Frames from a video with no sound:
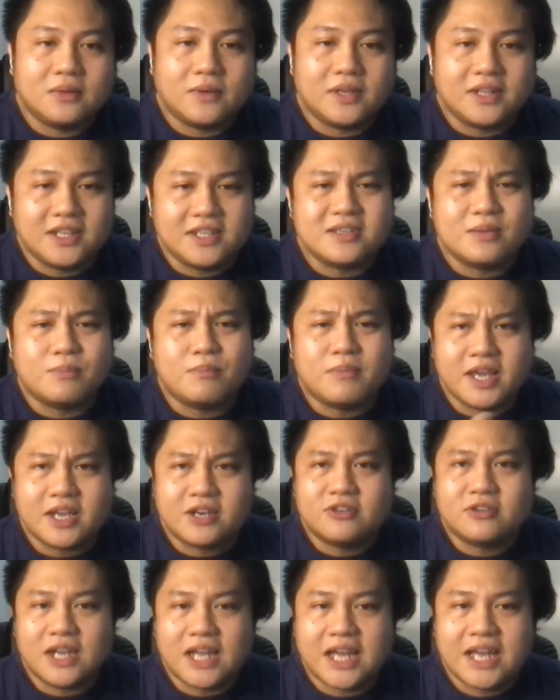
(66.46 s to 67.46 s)
what is a
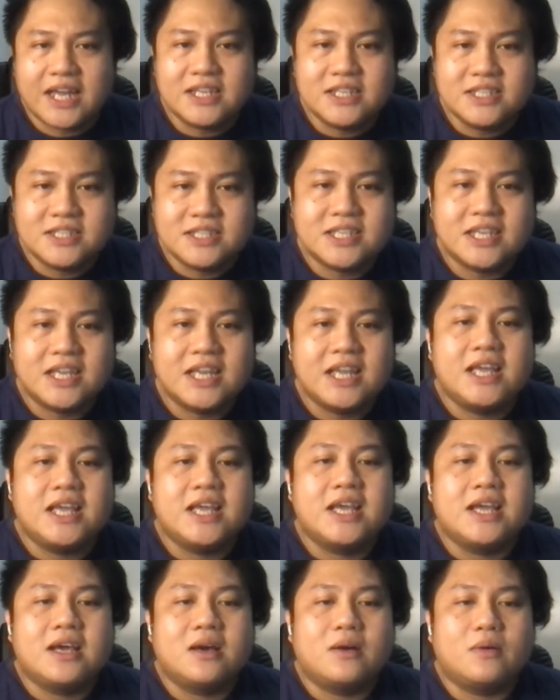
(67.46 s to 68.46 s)
microlize,
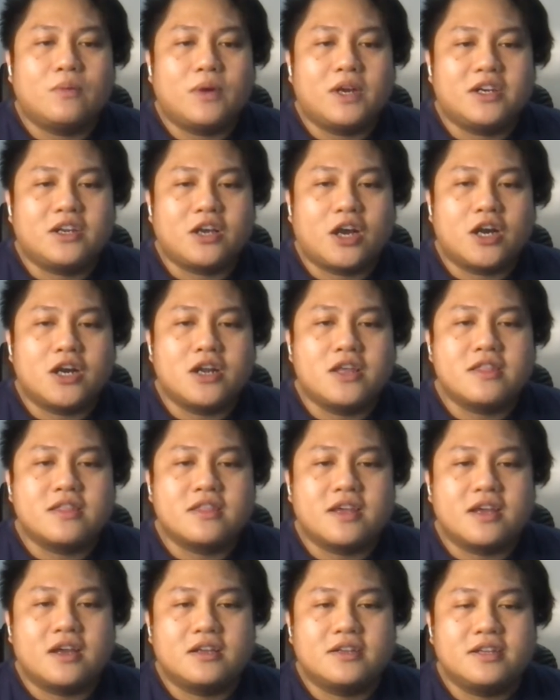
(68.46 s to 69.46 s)
what are
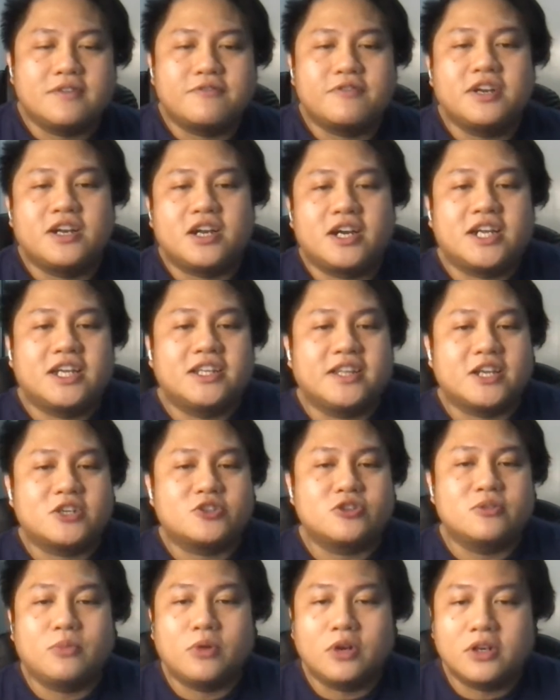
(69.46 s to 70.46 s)
the different
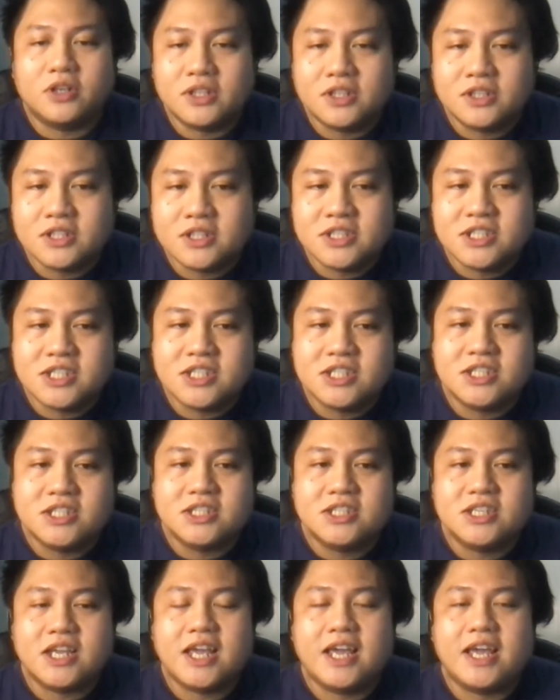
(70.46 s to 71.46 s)
architecture
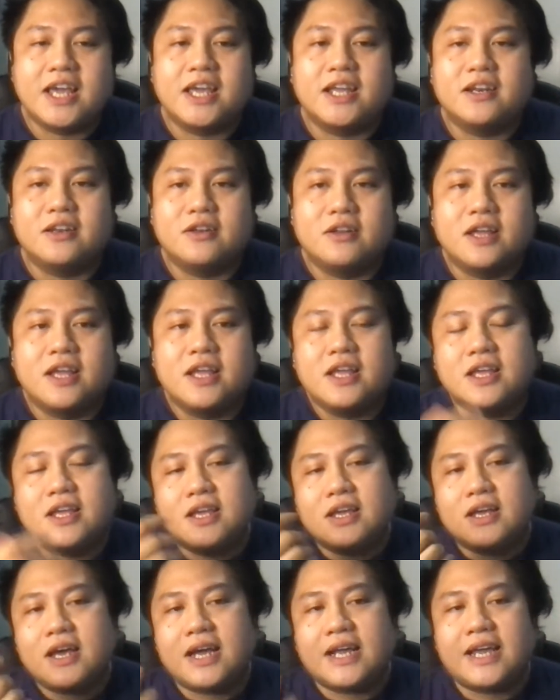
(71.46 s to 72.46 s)
models, and
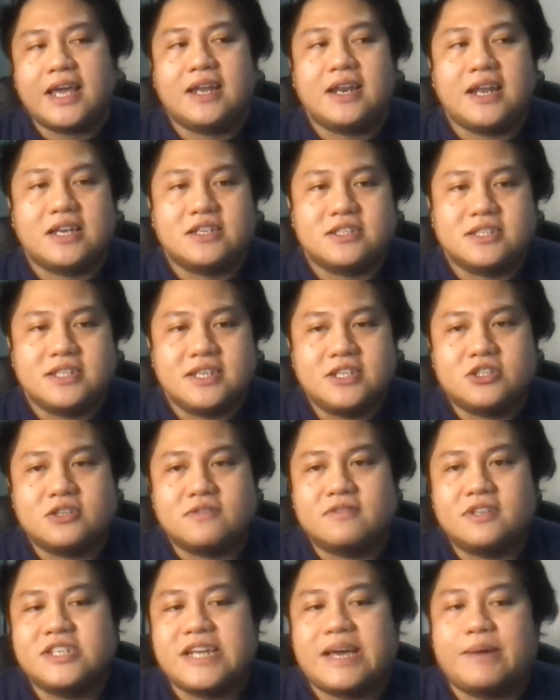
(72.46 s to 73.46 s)
again, as each
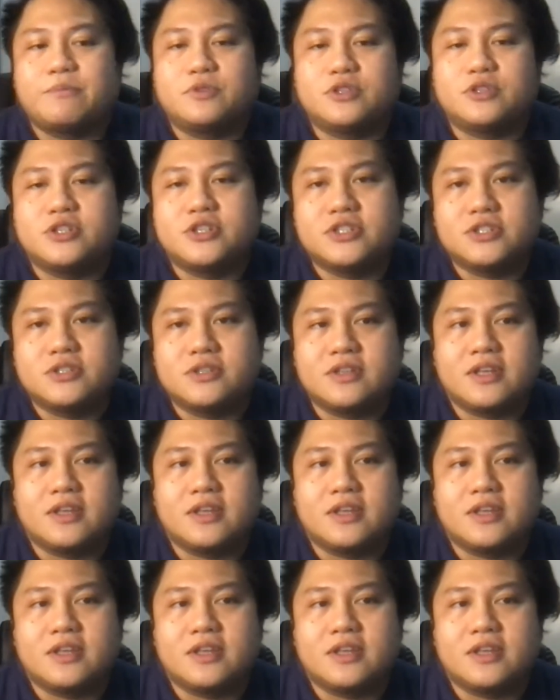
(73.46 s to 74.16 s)
of the chapters,